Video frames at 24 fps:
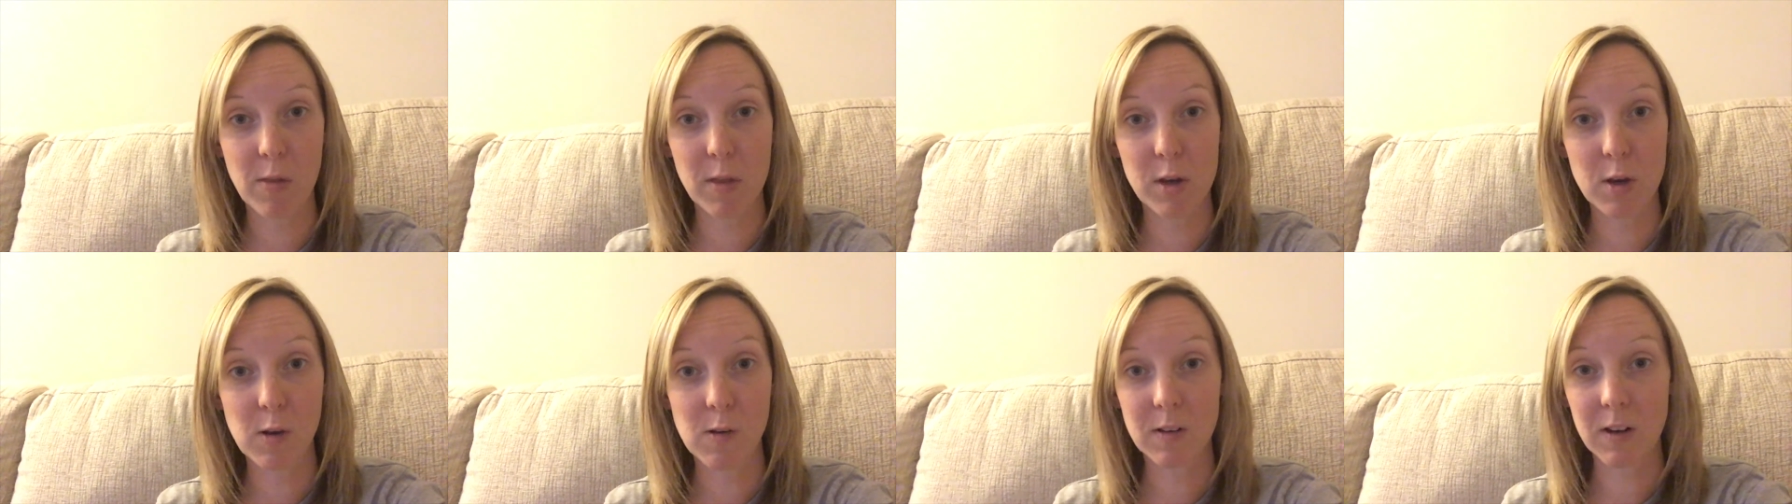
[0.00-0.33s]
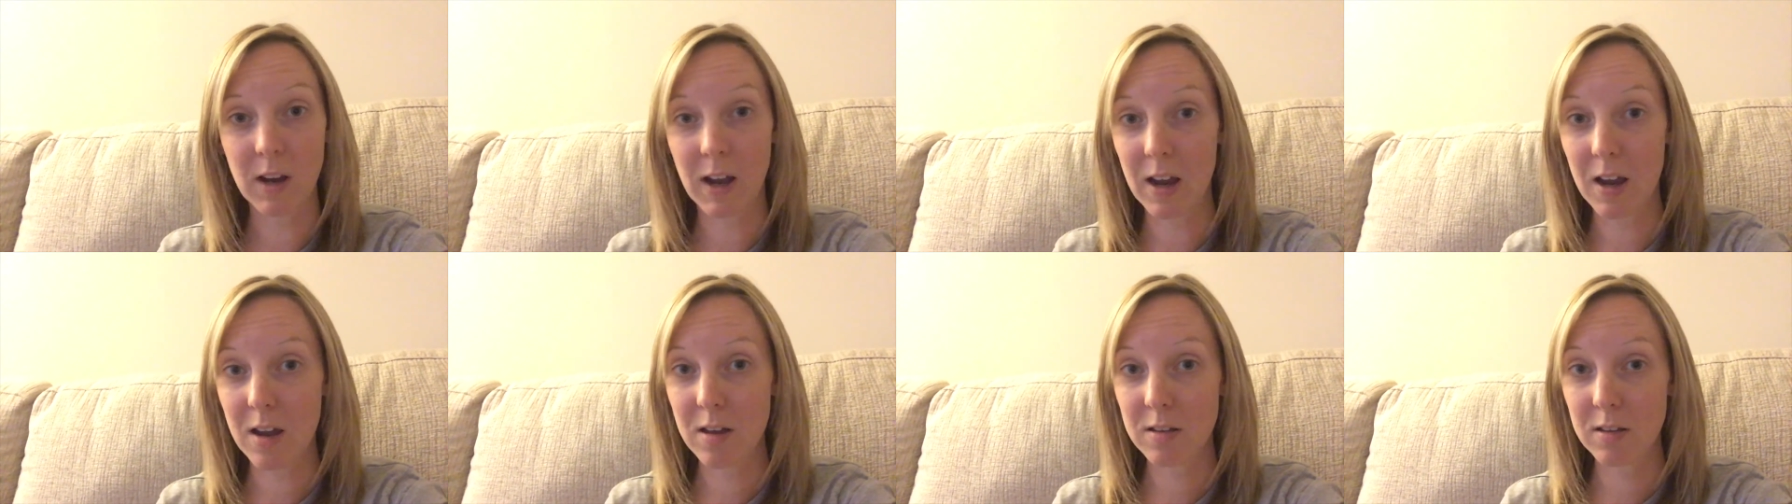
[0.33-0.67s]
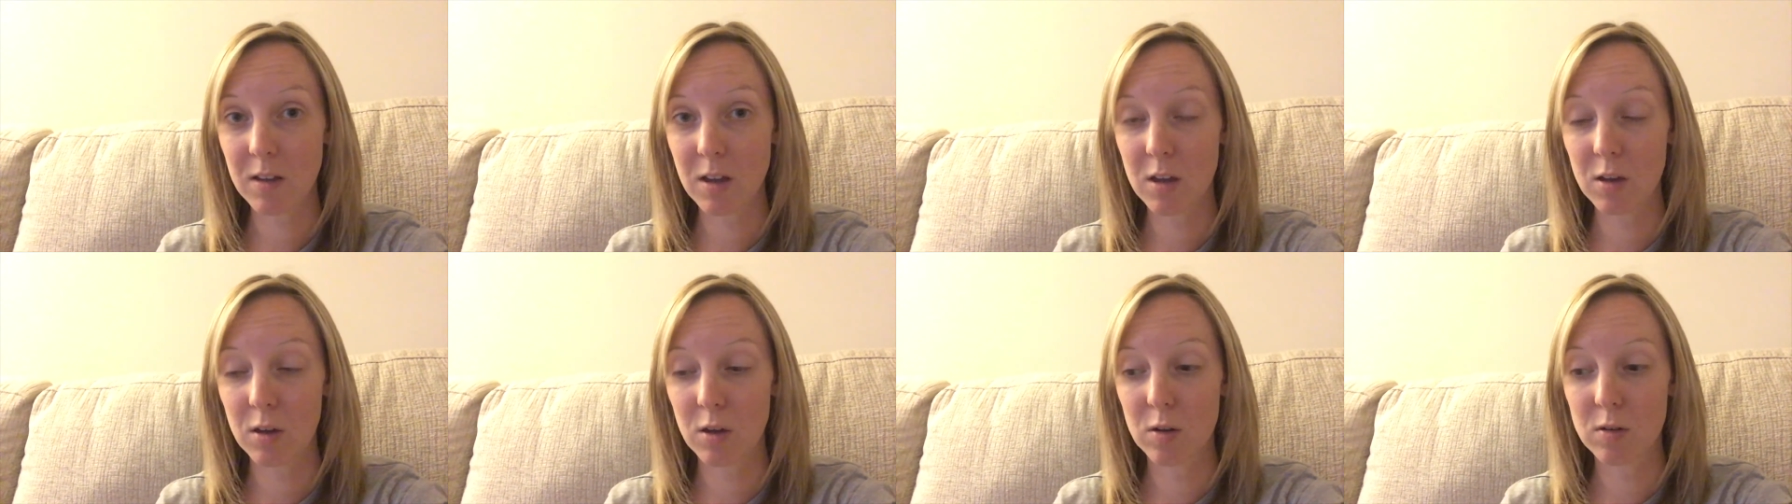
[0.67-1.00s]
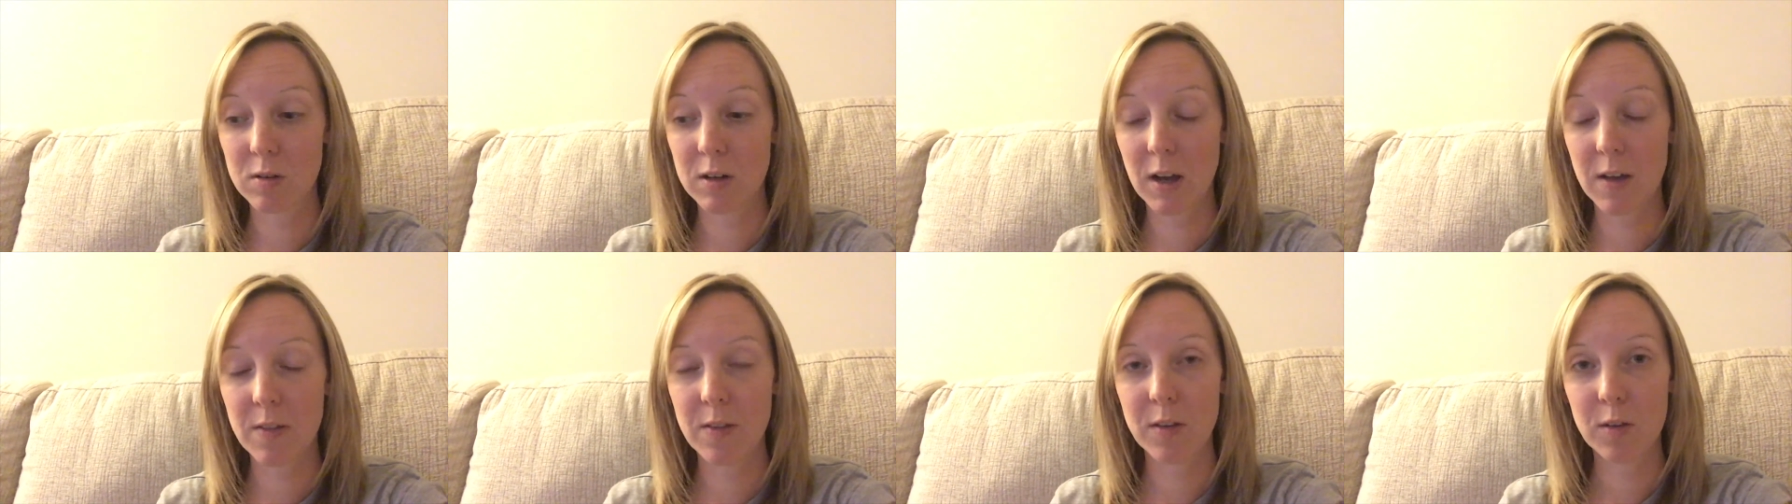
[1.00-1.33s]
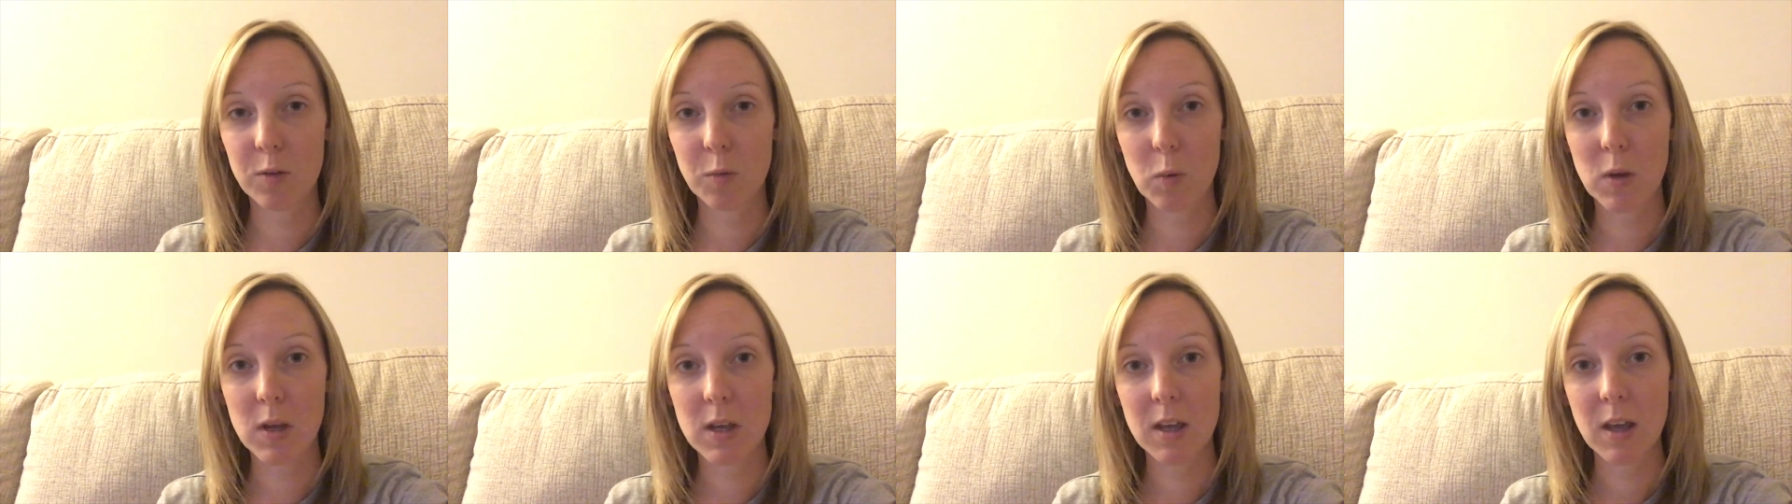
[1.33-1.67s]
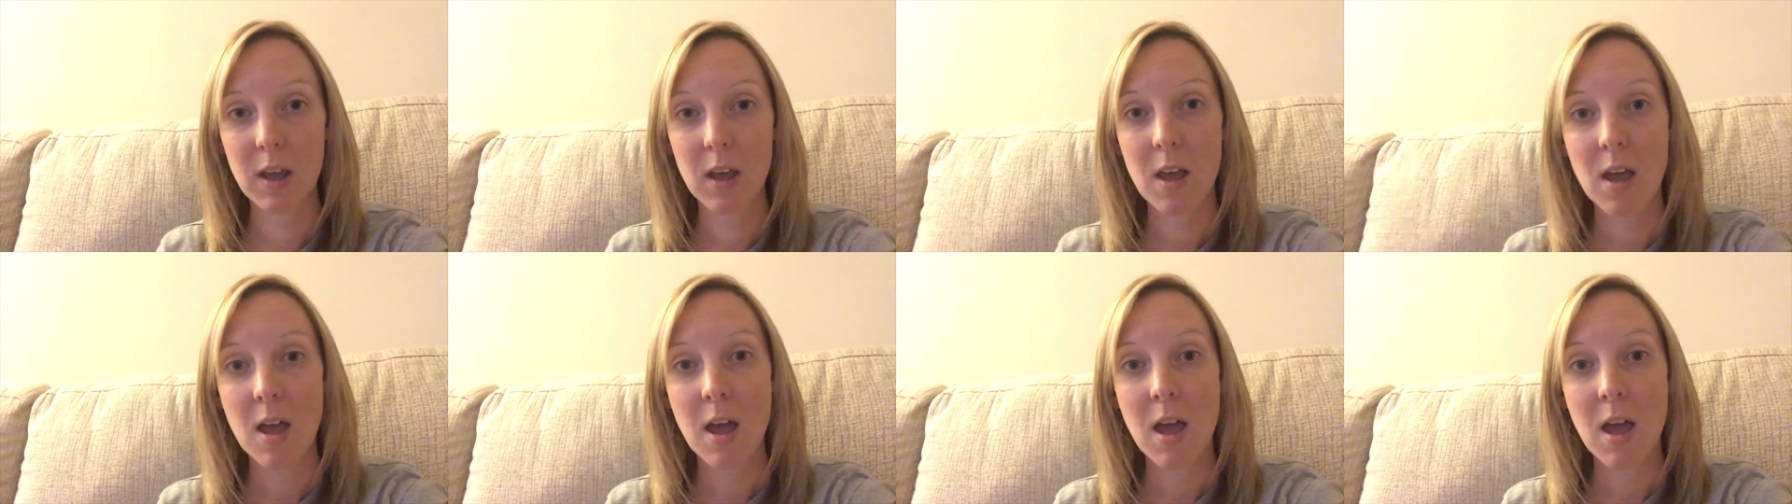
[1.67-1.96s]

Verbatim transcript: the new tiles can go down this week.